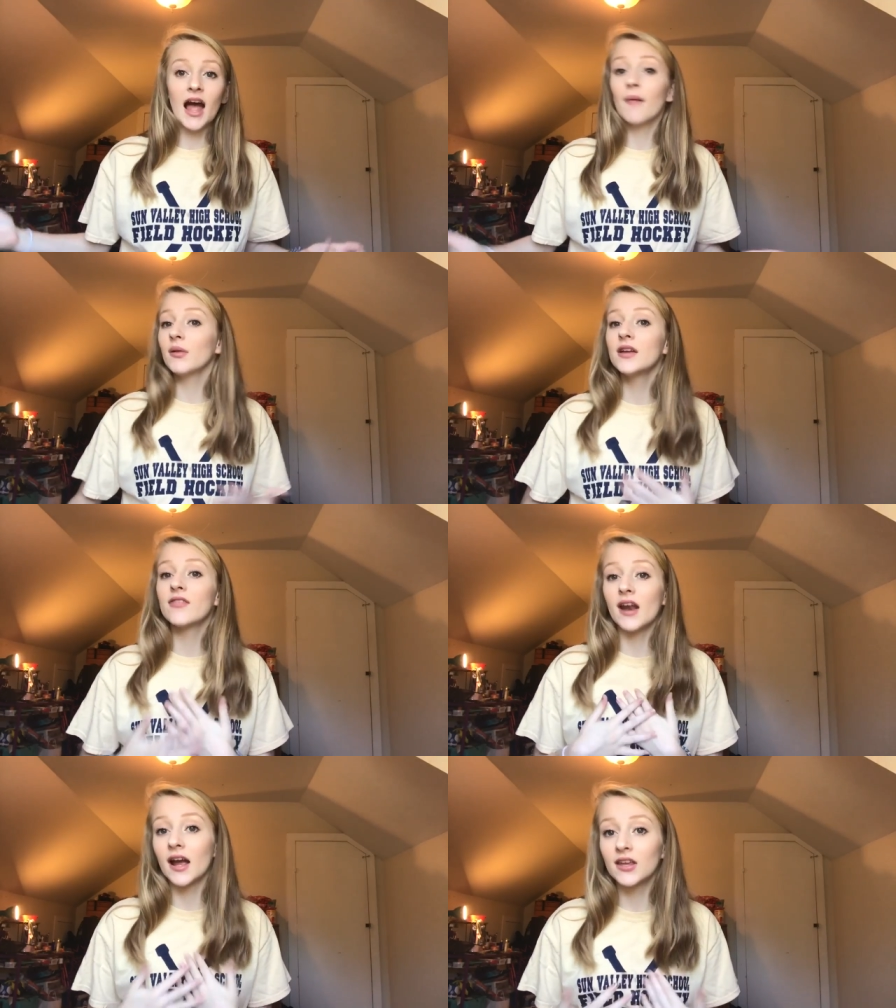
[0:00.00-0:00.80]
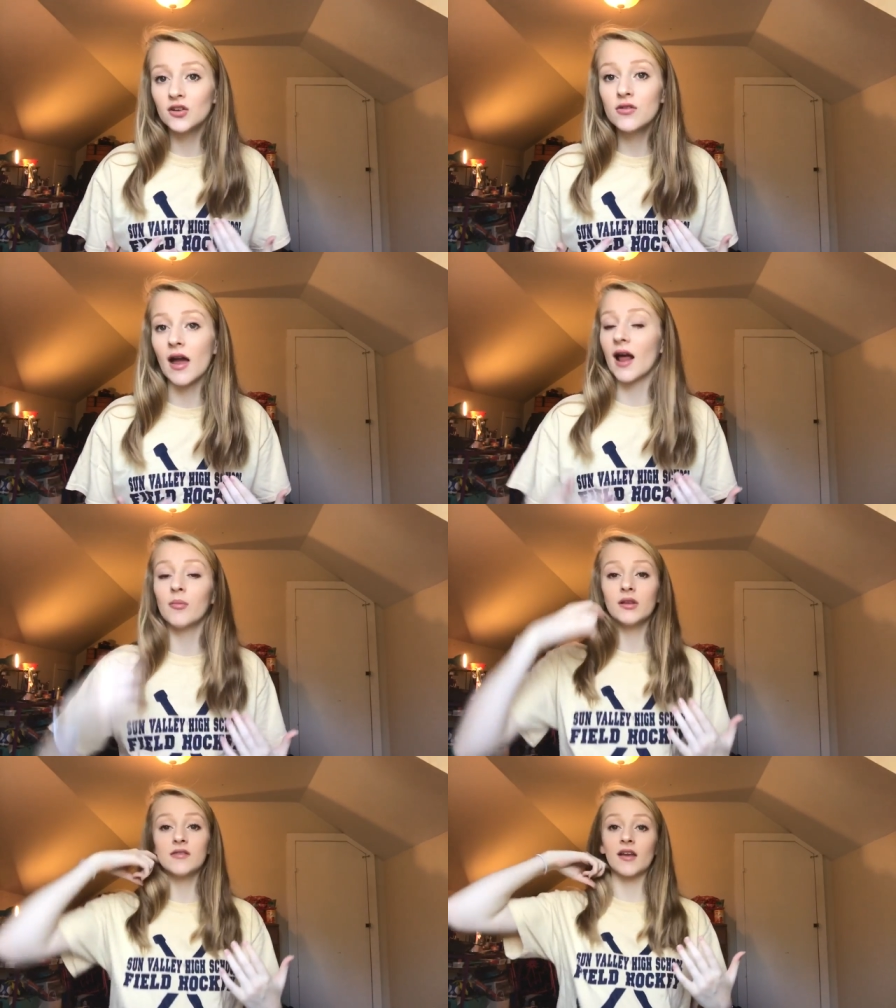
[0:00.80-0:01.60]
I believe that I can do that. I
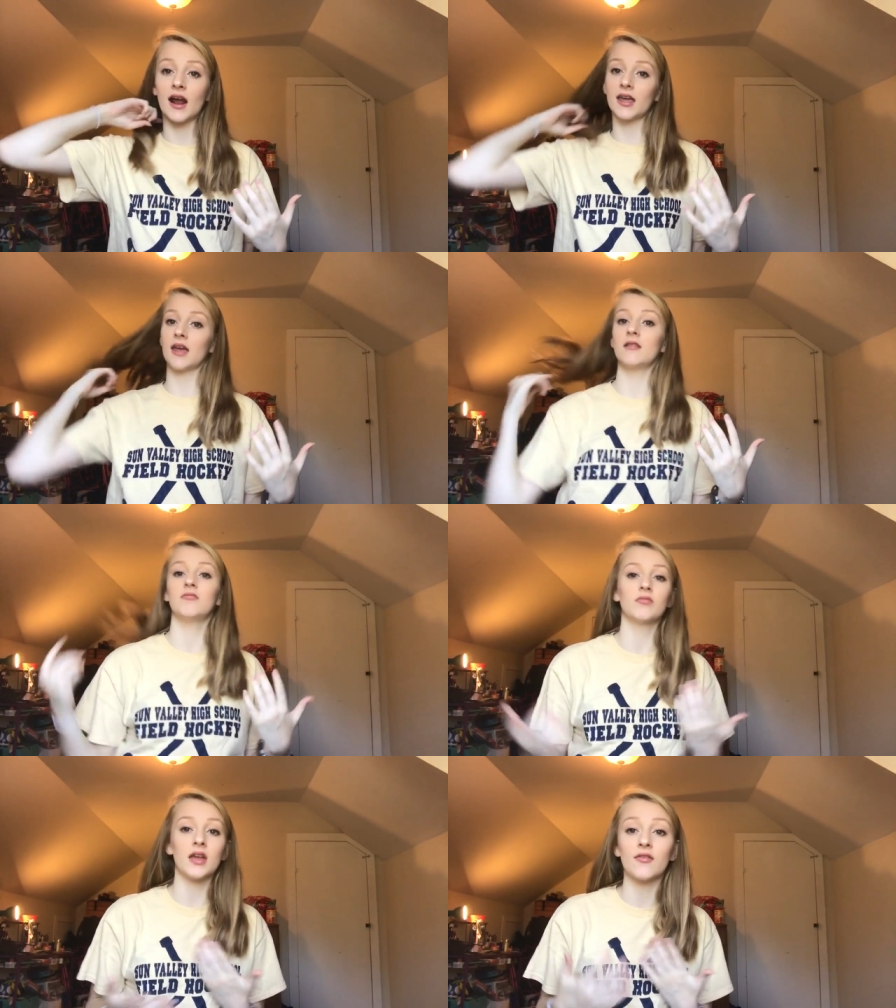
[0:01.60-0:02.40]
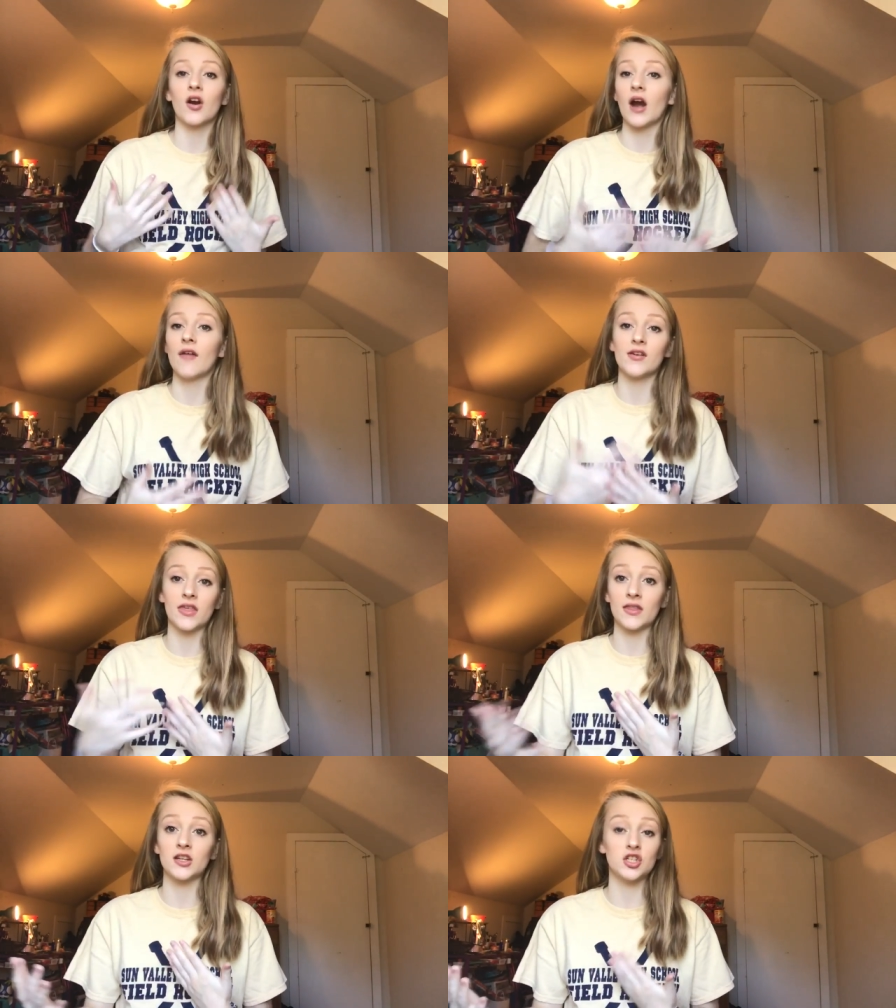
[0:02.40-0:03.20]
believe that I can give her
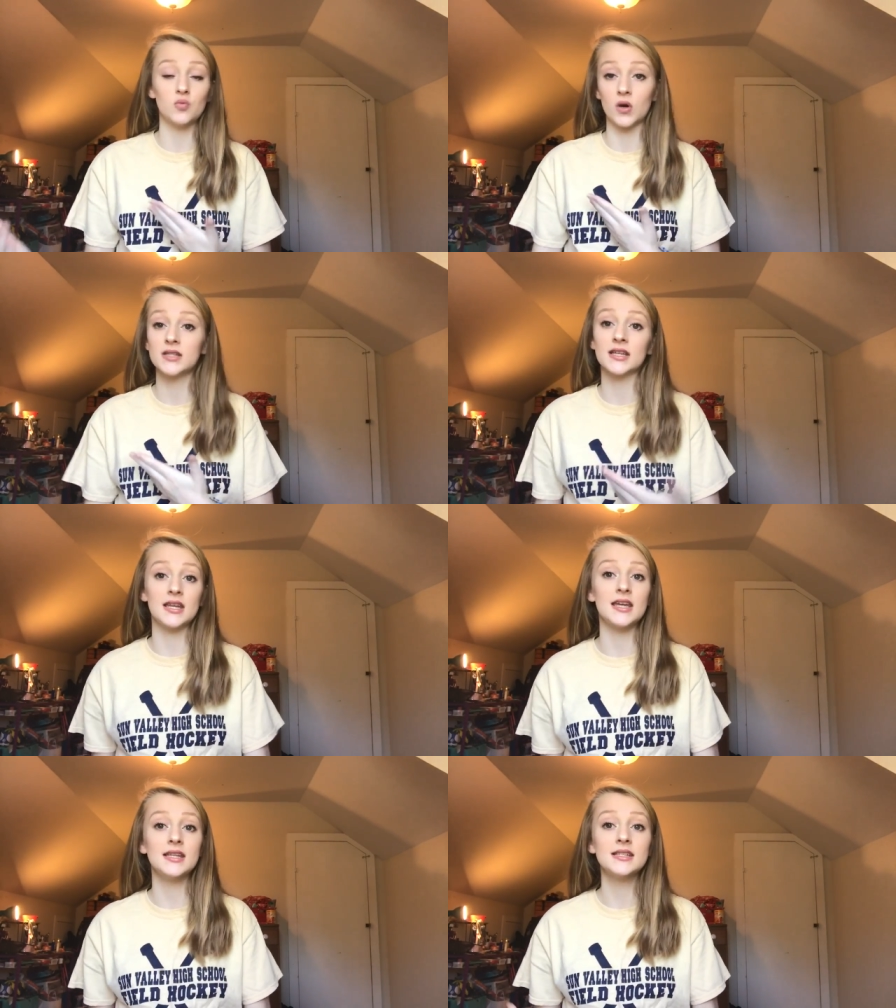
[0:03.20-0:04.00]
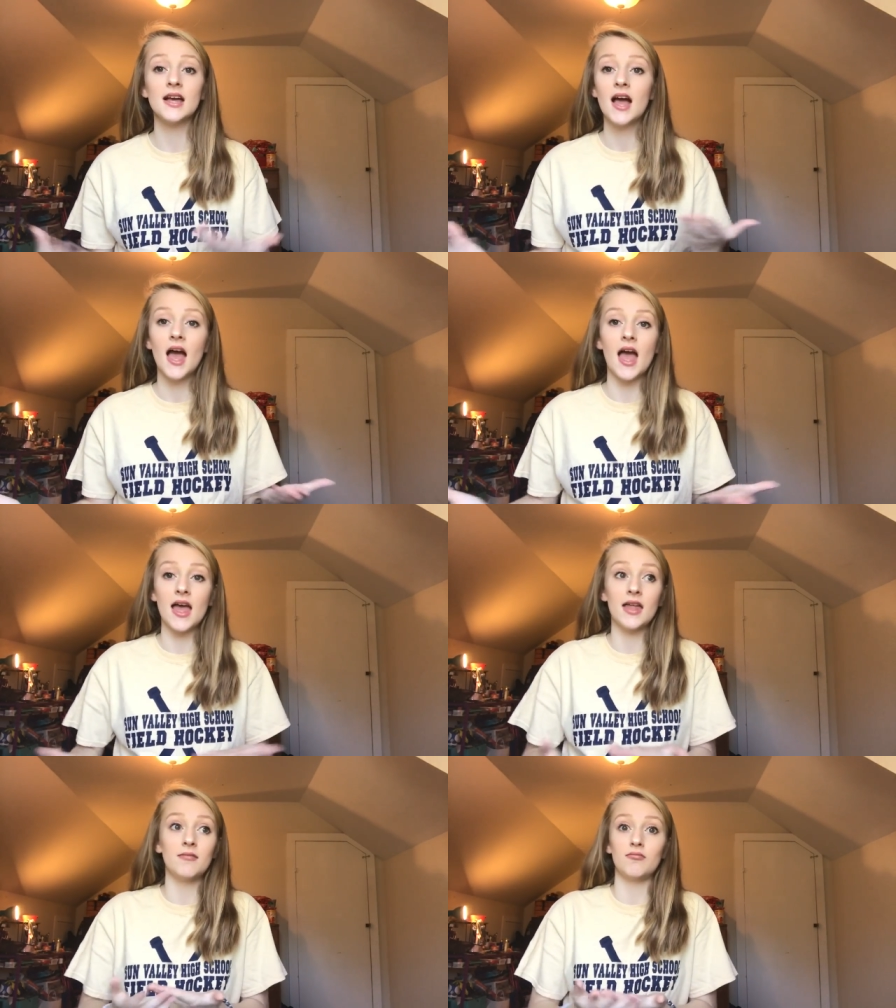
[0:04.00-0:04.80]
everything that she wants and needs
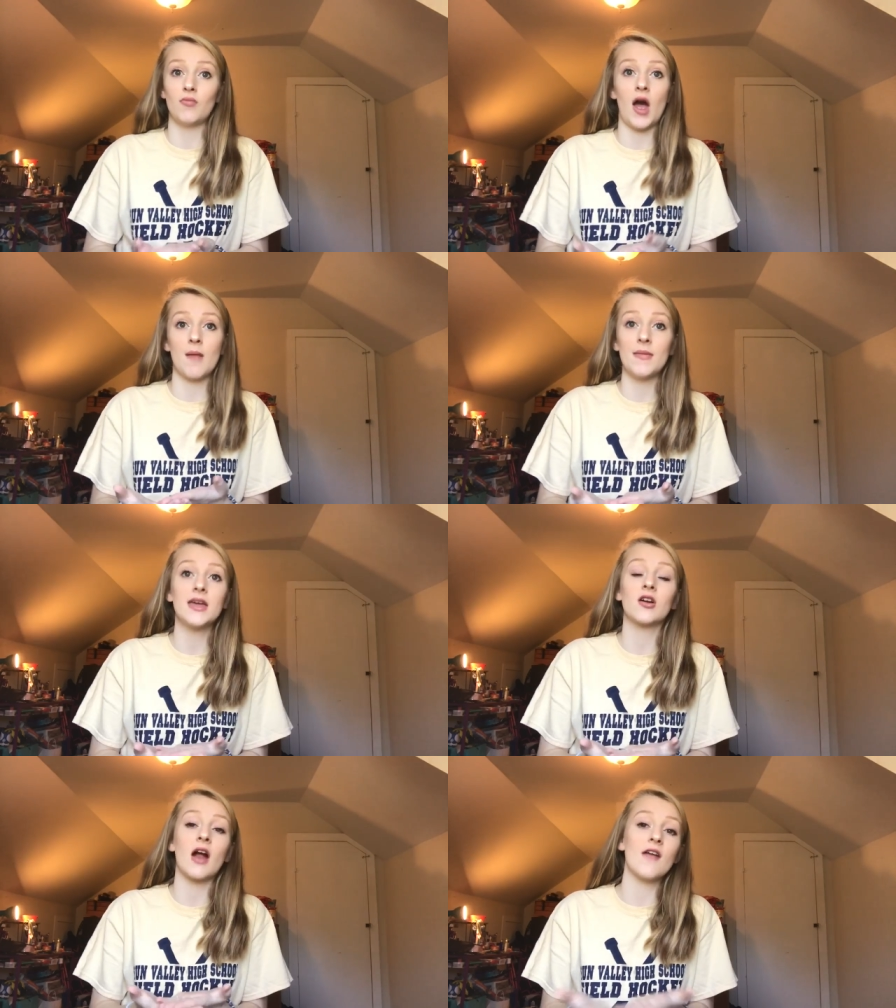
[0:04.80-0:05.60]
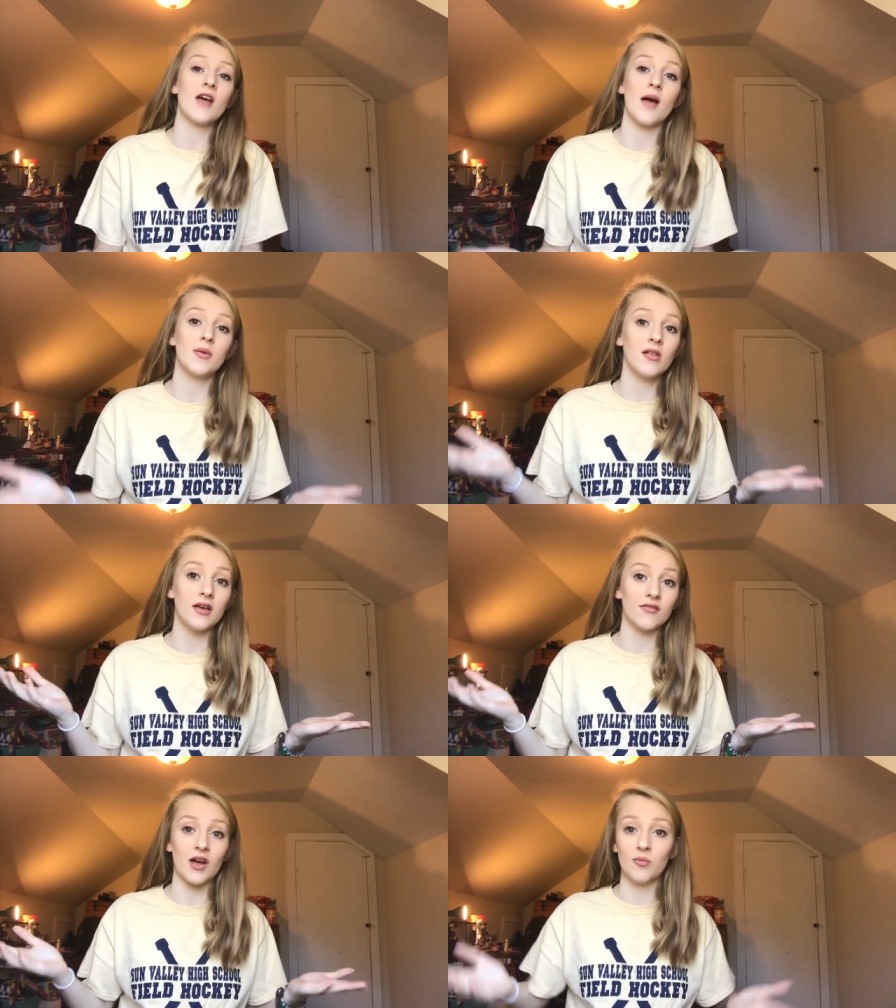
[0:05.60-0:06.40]
and make her have a happy
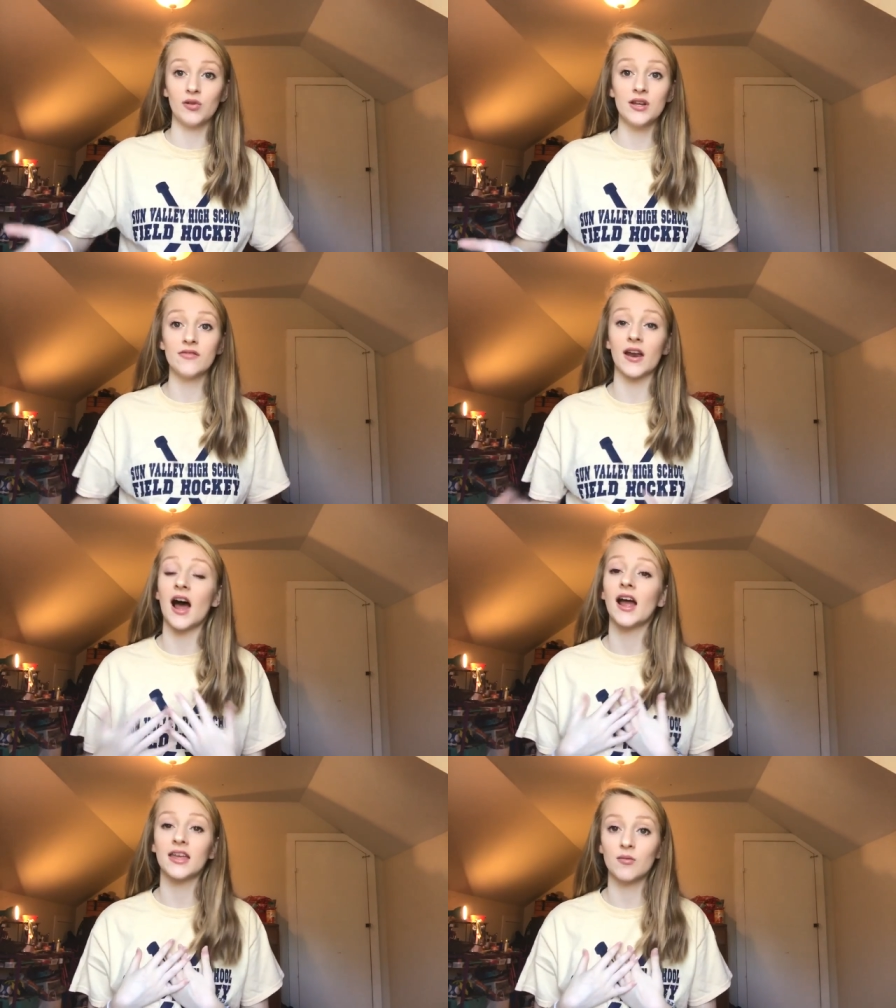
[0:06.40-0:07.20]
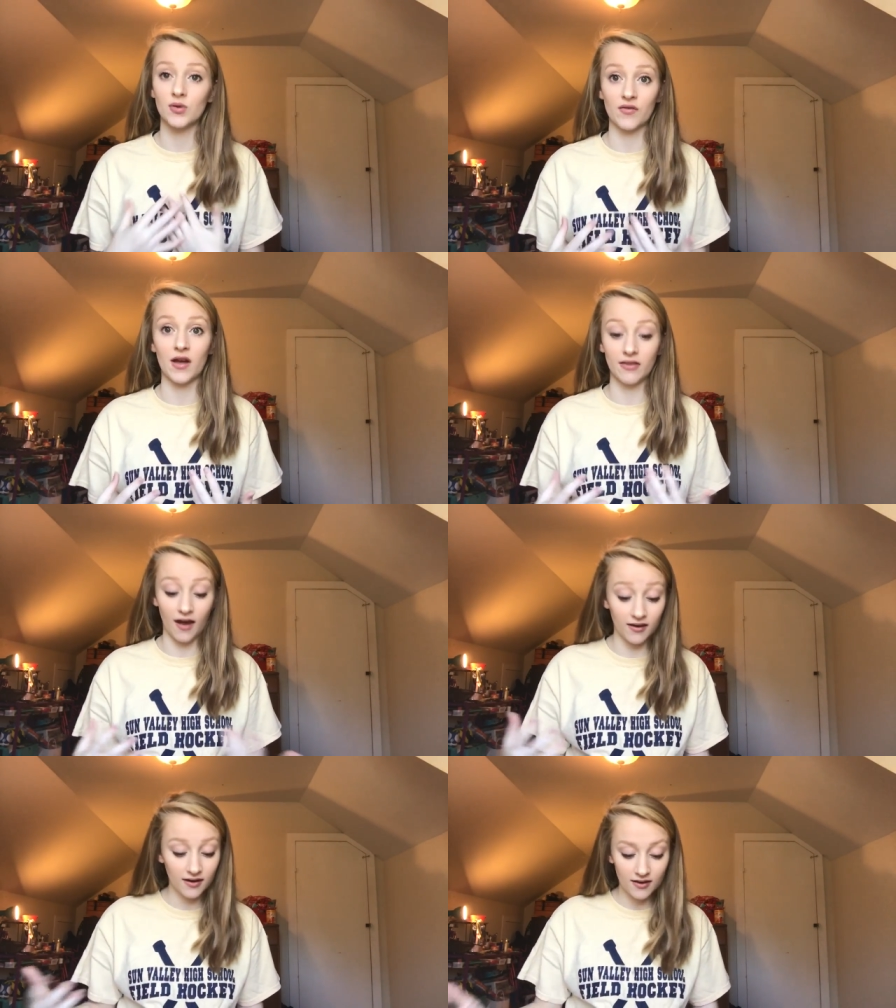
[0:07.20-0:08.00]
life. I believe that I can provide
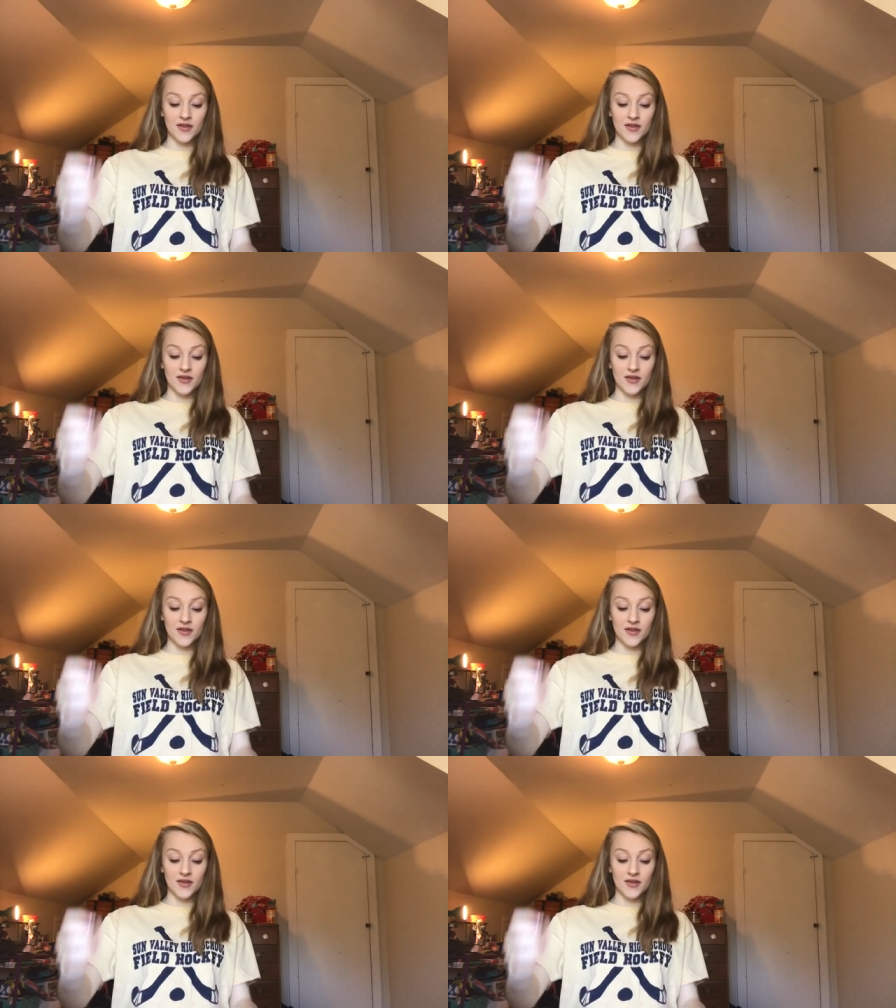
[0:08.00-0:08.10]
that.